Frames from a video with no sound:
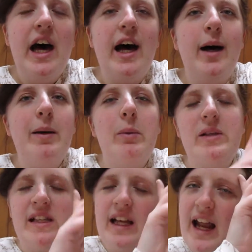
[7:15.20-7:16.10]
uh, I
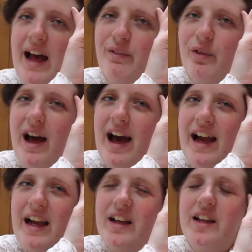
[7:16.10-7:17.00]
wasn't gonna have a
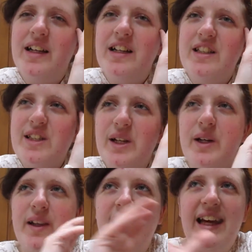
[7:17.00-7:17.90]
ride
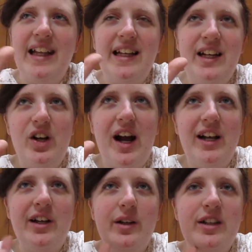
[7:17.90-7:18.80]
until like later
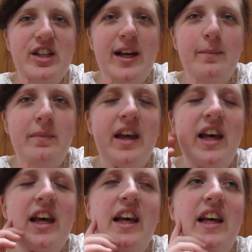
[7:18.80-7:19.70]
on to go to the gym
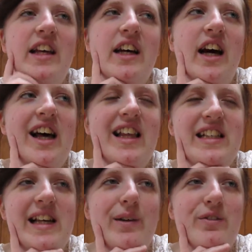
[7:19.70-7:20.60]
uh,
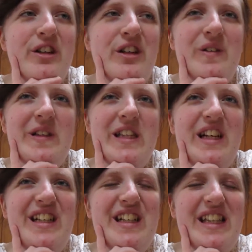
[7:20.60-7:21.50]
this afternoon
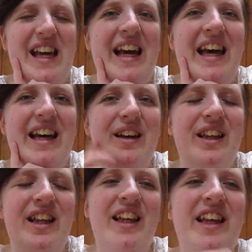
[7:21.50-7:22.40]
so I just like uh
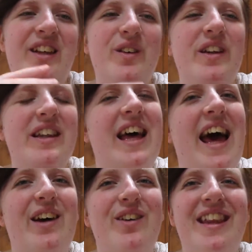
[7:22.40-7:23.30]
the
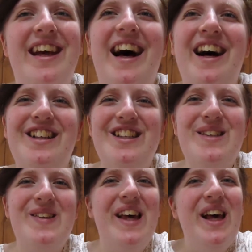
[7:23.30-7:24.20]
heck with it. I'll
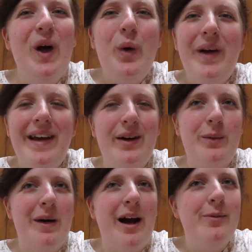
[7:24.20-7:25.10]
just wait and go
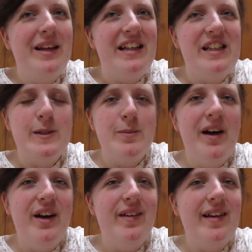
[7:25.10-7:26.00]
tomorrow because
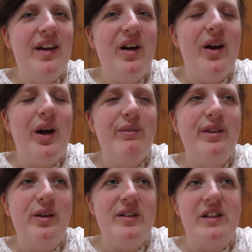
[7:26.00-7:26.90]
tomorrow you know I don't have to
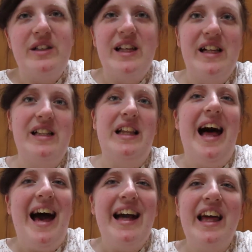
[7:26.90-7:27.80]
go until 6
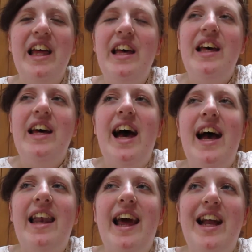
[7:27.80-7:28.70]
o'clock
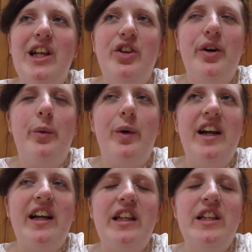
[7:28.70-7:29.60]
at night to go
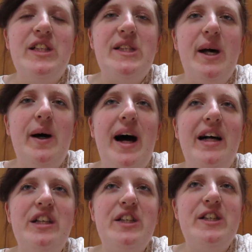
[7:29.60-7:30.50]
work so
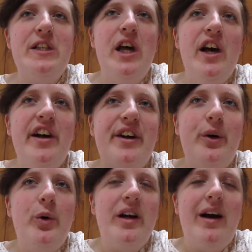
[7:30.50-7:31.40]
I'll just
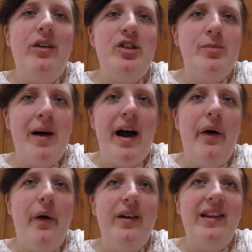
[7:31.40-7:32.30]
go work out
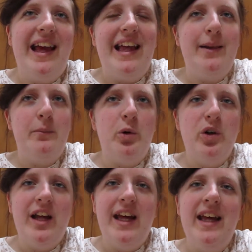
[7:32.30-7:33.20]
tomorrow like in the
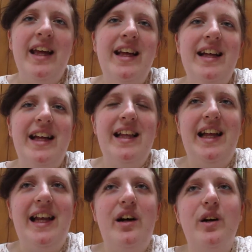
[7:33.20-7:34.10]
morning and
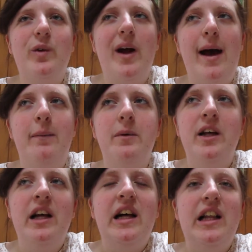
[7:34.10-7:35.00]
then I'll grab
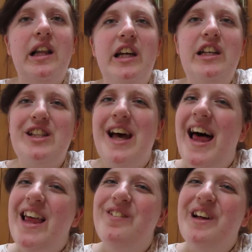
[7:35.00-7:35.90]
lunch at
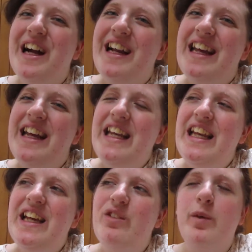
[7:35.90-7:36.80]
Olive
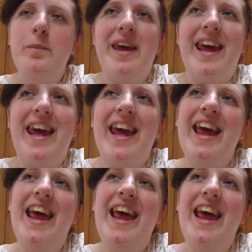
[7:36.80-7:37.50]
Garden for me.